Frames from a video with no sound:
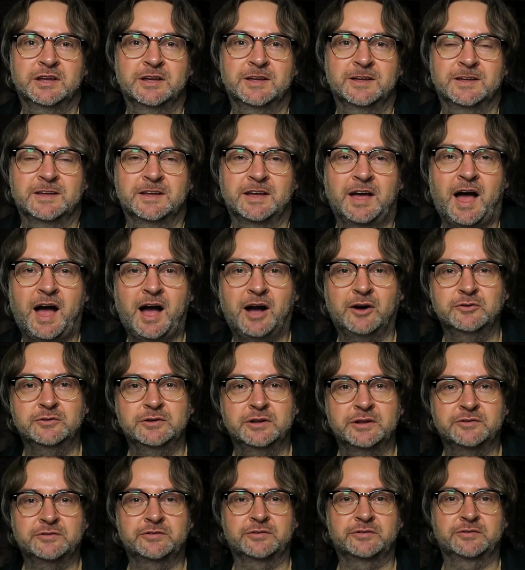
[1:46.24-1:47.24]
how
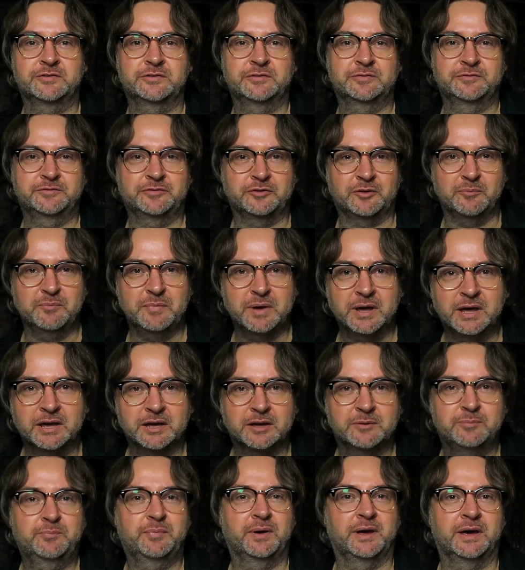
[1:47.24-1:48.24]
did Vermeer
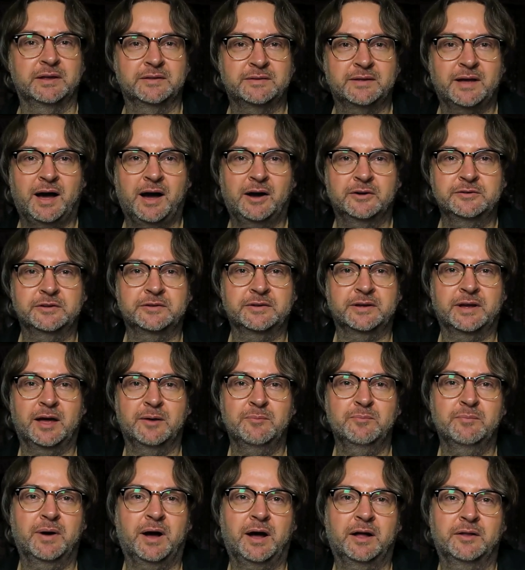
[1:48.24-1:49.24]
paint? How did
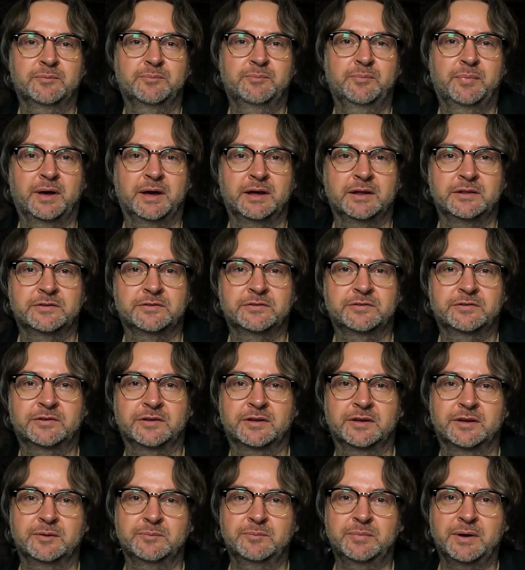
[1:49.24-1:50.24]
Rembrandt paint?
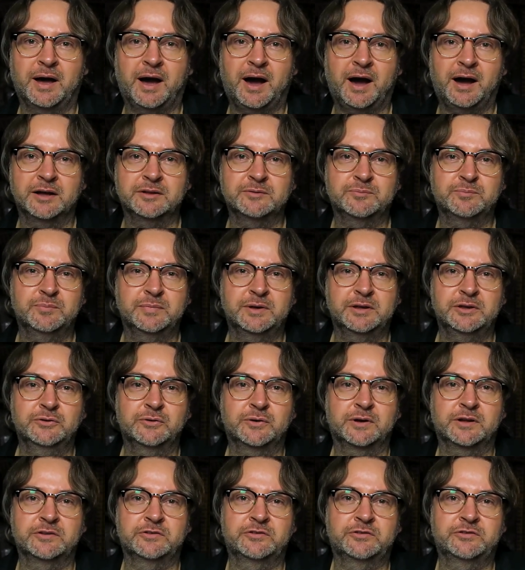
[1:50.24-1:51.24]
Behind me you
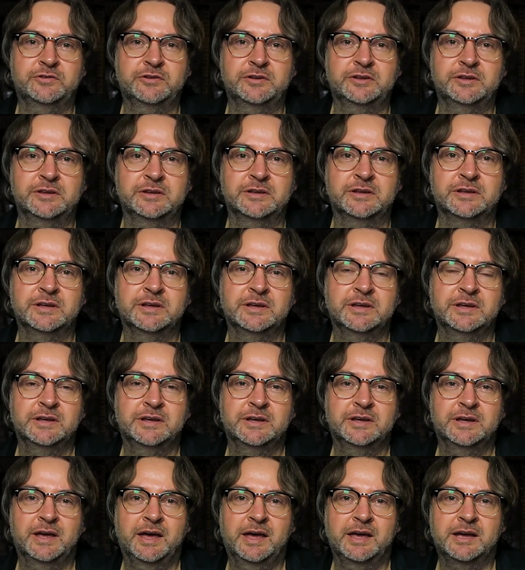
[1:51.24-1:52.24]
can see
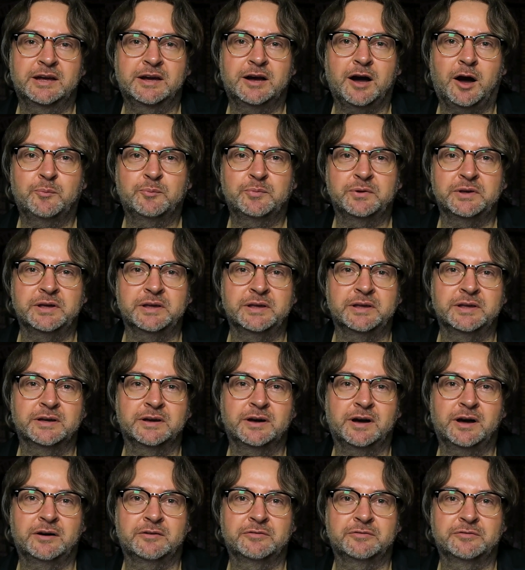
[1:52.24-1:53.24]
a copy
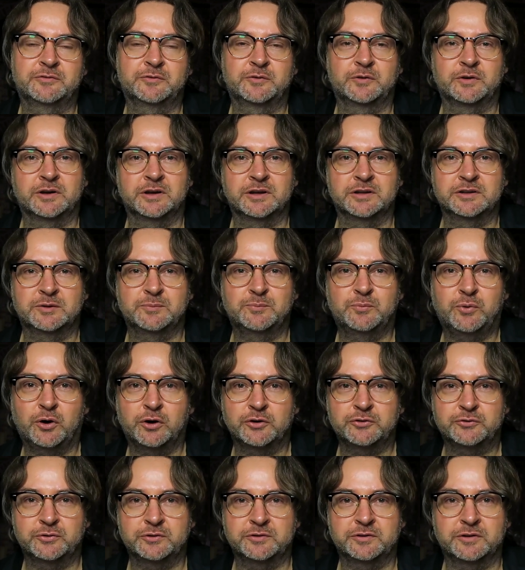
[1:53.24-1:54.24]
of the
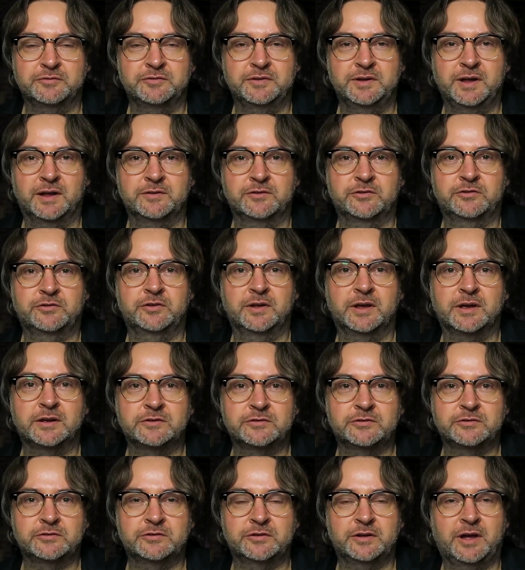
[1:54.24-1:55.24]
portrait of Jan
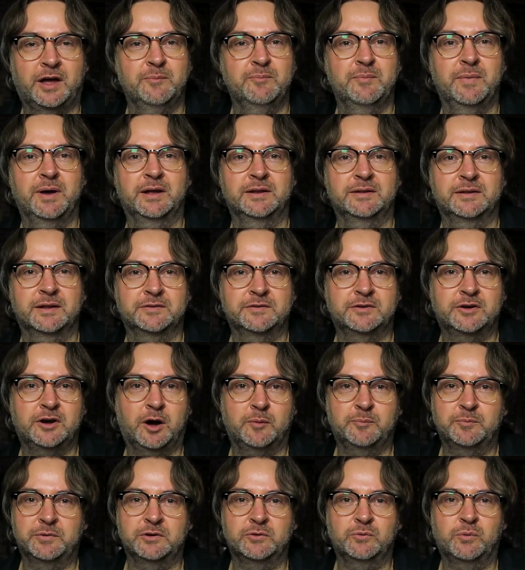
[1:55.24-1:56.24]
Six. I made that
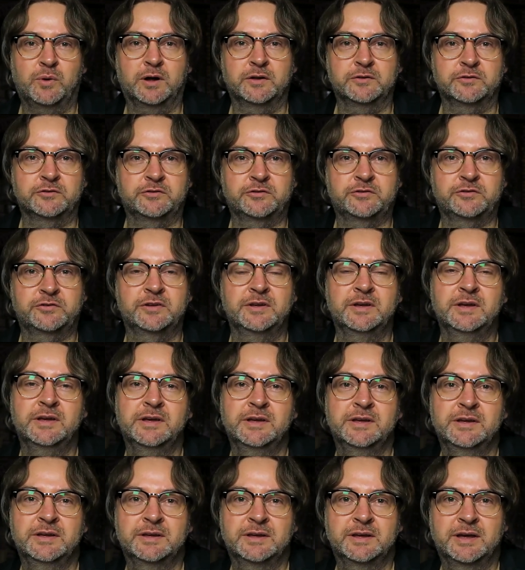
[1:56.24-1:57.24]
copy once
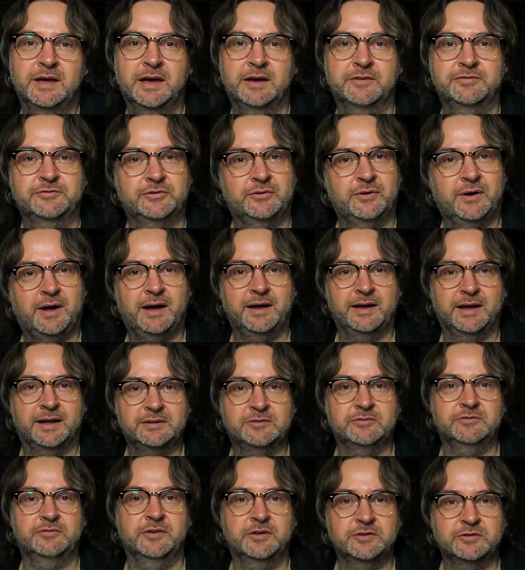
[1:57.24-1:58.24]
after I
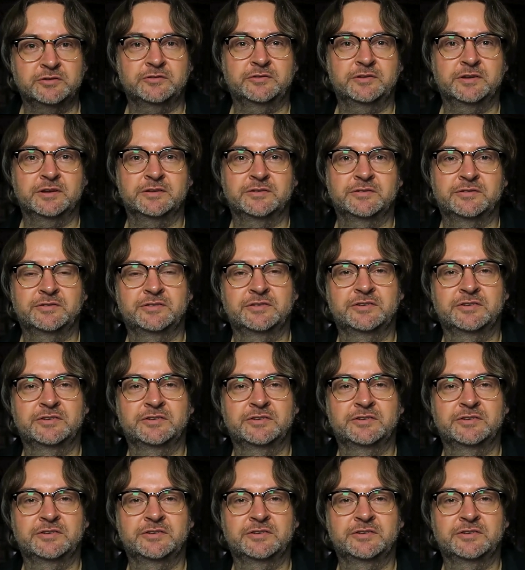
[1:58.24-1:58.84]
had visited